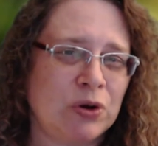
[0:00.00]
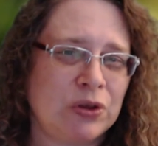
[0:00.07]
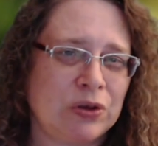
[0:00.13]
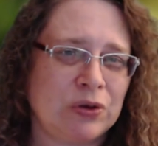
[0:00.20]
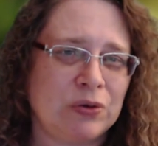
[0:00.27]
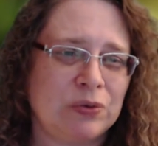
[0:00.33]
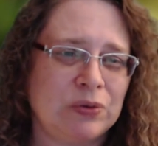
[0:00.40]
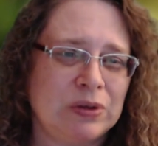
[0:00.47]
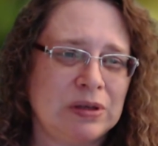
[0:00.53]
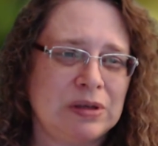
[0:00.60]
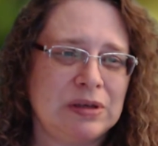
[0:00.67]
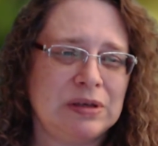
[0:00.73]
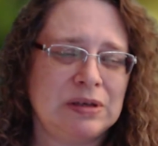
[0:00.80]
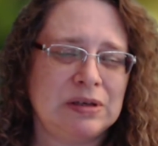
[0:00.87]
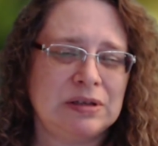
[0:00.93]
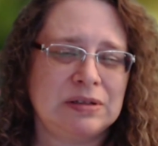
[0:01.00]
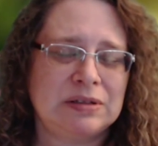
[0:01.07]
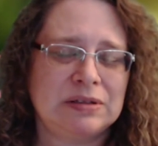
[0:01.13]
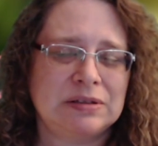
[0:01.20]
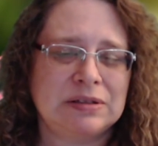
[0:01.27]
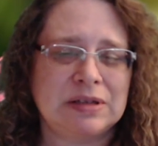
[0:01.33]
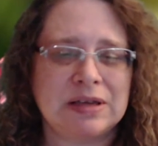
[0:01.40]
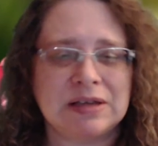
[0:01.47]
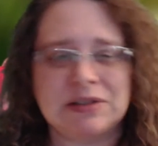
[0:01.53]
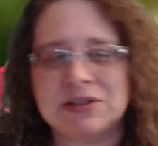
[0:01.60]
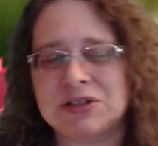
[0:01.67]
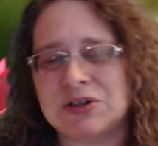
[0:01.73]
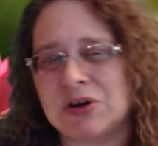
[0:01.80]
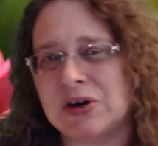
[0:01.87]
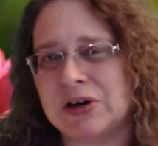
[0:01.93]
you to get
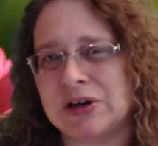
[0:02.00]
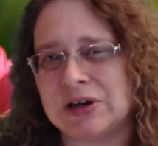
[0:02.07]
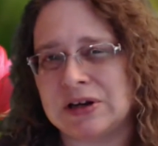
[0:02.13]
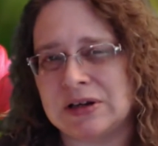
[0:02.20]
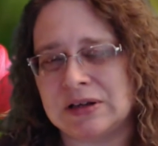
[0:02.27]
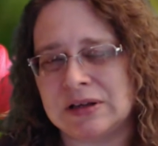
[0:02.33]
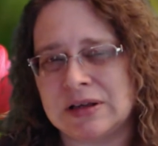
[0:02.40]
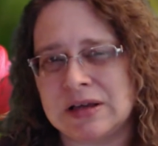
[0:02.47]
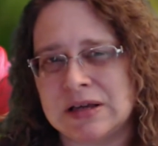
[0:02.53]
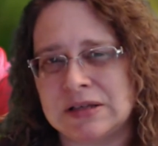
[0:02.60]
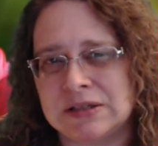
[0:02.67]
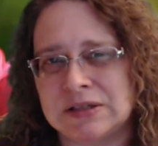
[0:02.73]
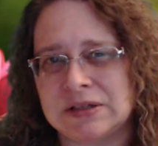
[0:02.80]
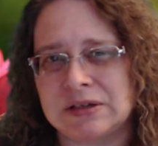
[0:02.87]
started, at least.